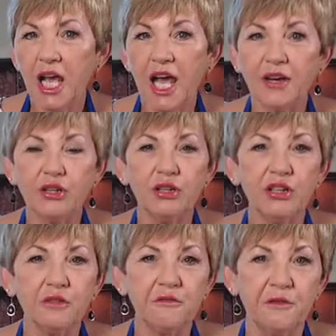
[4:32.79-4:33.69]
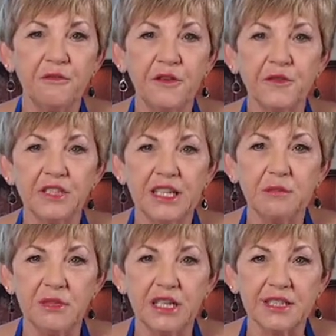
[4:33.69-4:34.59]
and cook it for
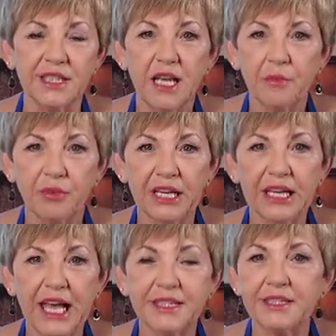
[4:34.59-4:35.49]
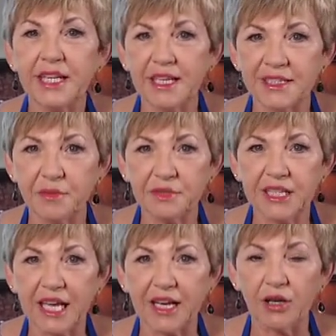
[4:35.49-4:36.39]
15 minutes. Bring it out, test the
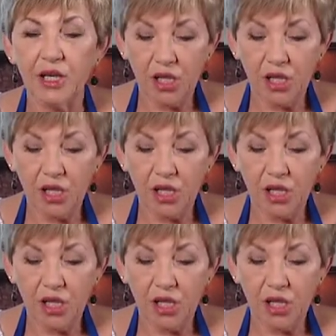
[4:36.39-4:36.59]
potato.